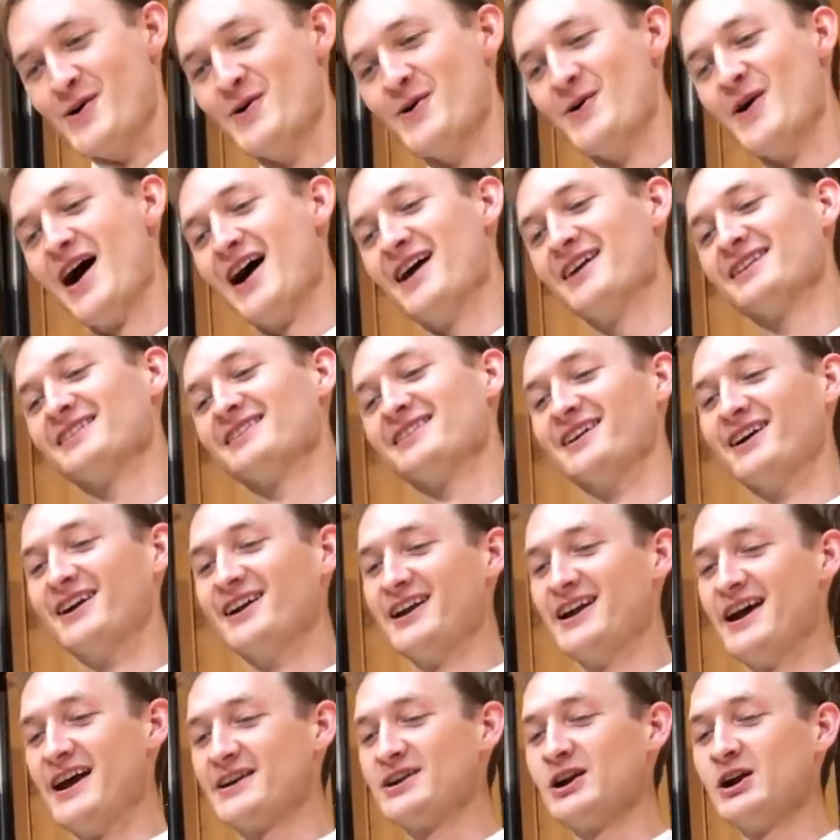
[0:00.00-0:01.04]
When the
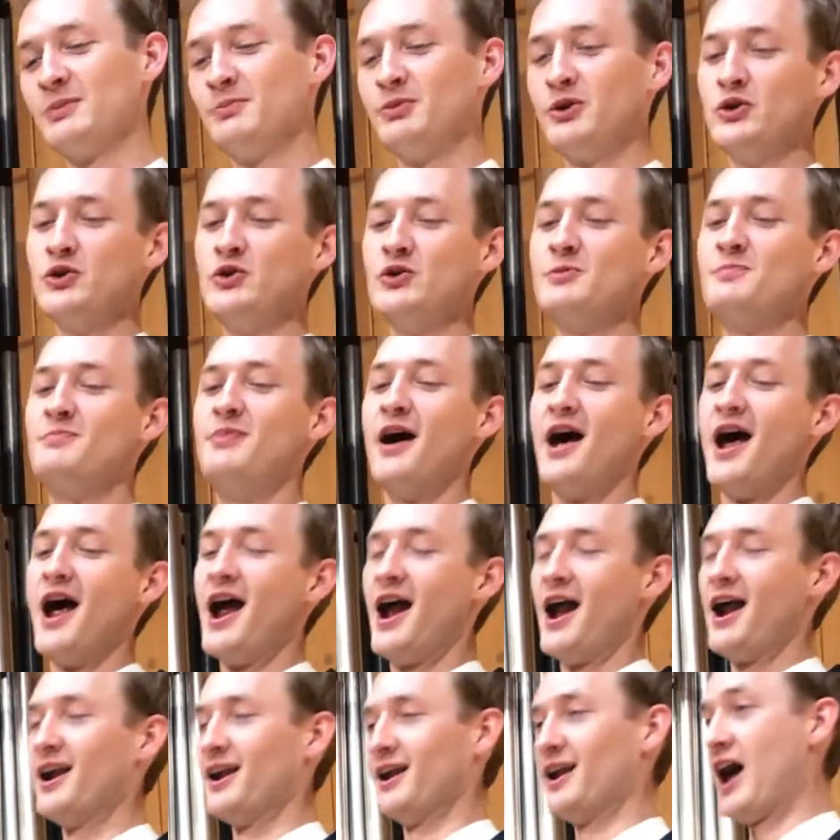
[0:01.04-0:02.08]
little blue
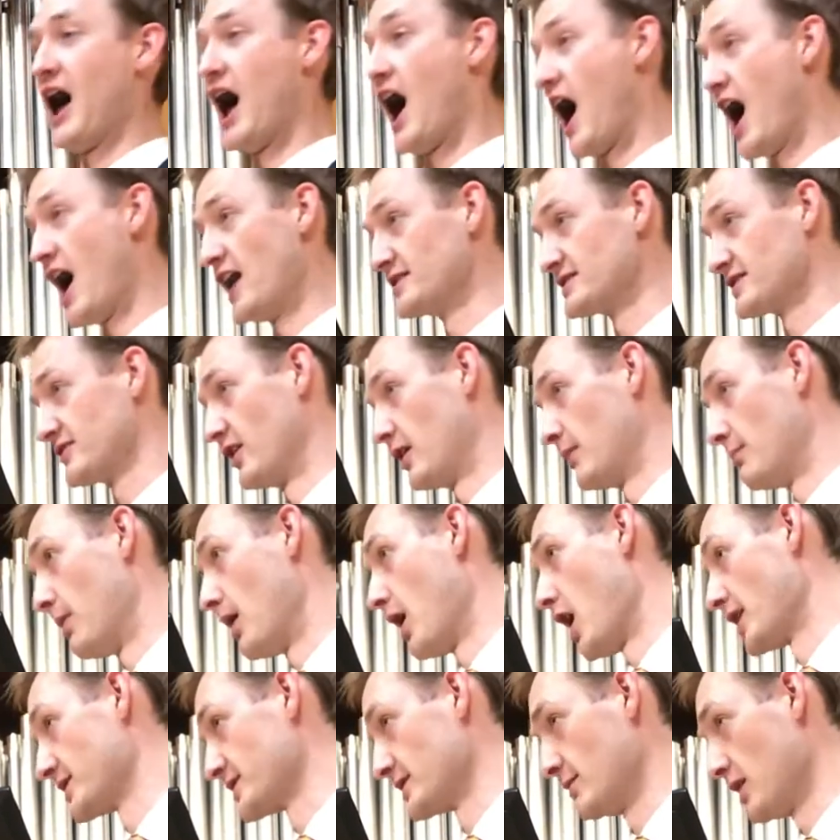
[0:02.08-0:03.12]
bell at the
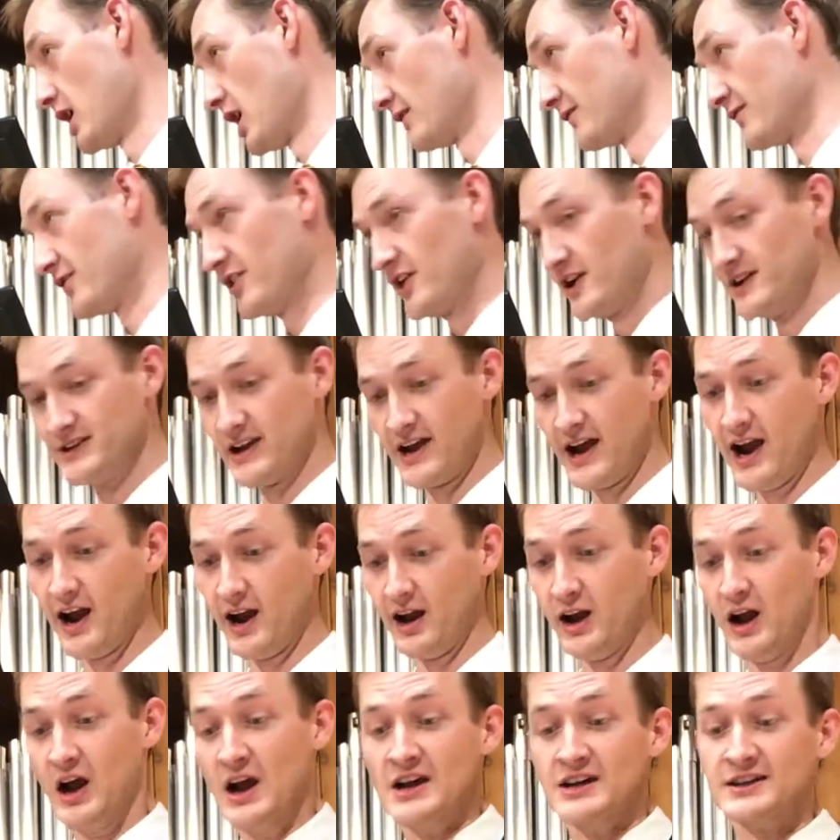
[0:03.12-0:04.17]
bottom of the
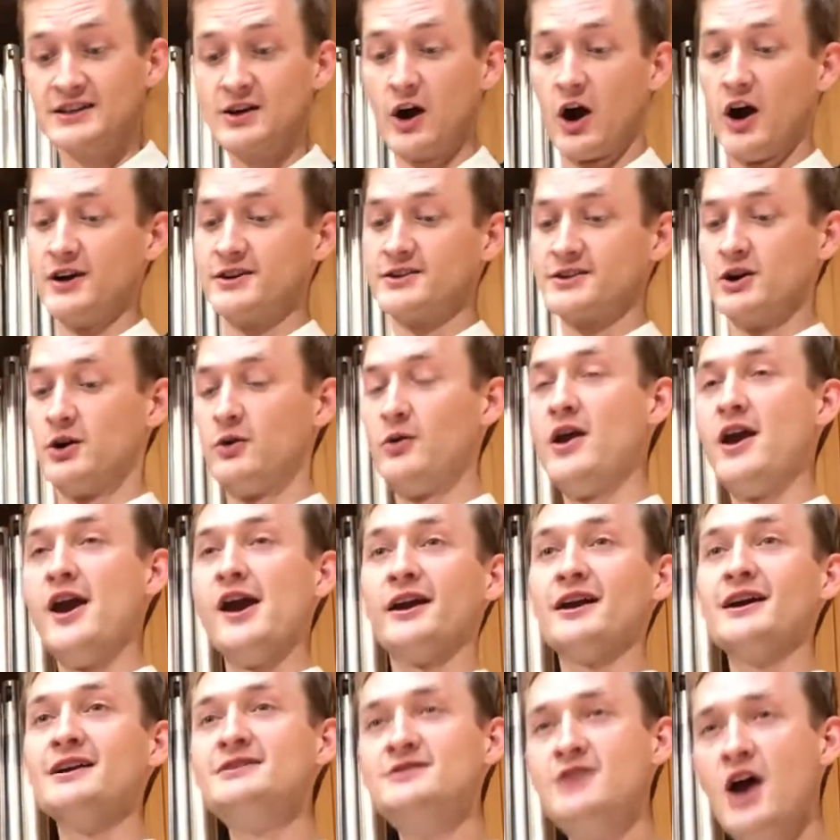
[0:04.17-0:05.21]
dell starts to
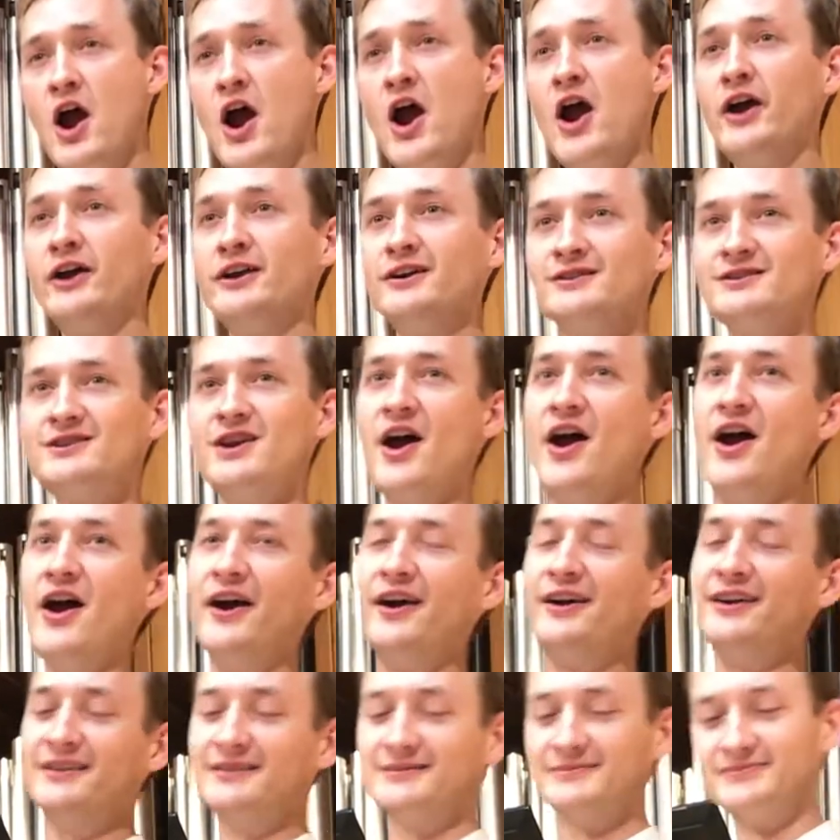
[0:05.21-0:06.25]
ring ding,
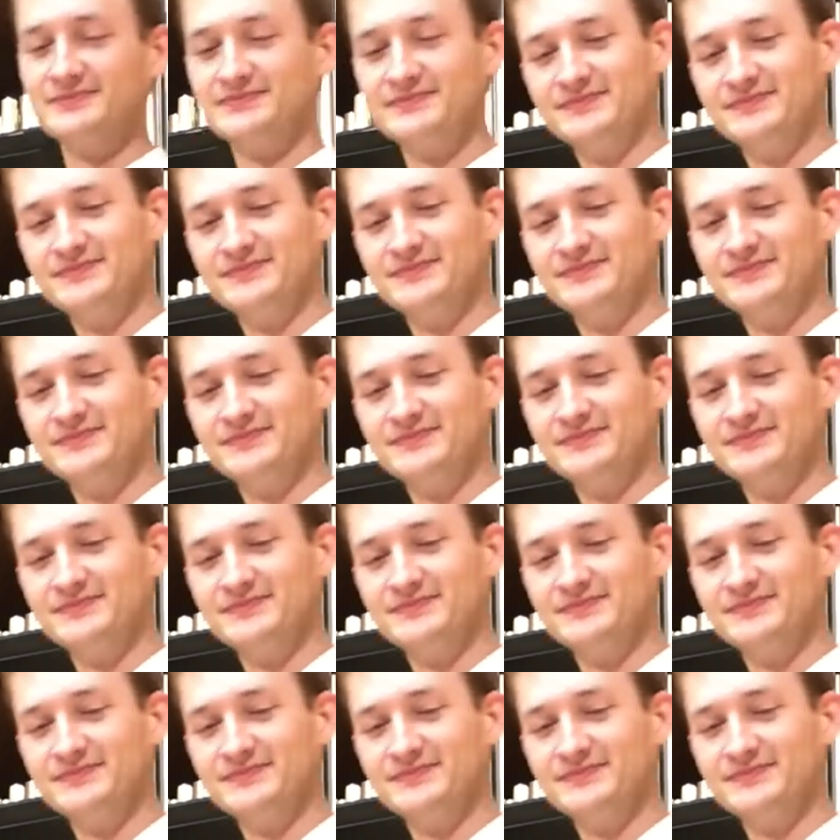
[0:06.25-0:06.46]
ding.